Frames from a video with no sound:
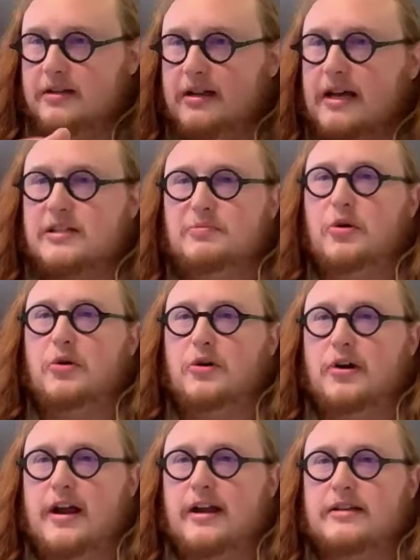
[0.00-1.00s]

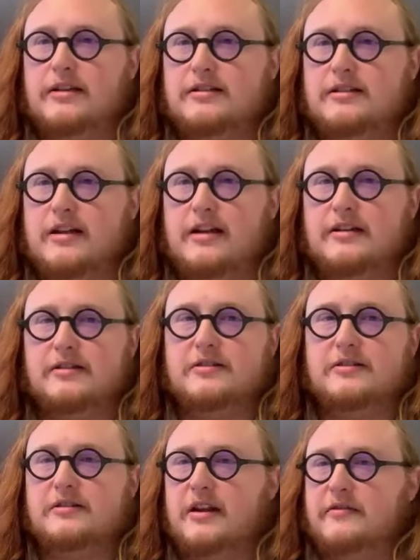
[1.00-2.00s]
explore and
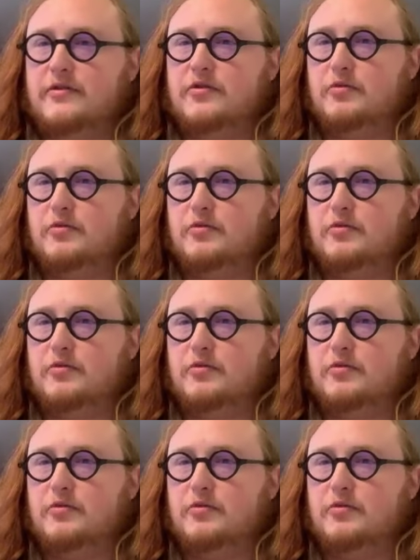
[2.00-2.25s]
kind of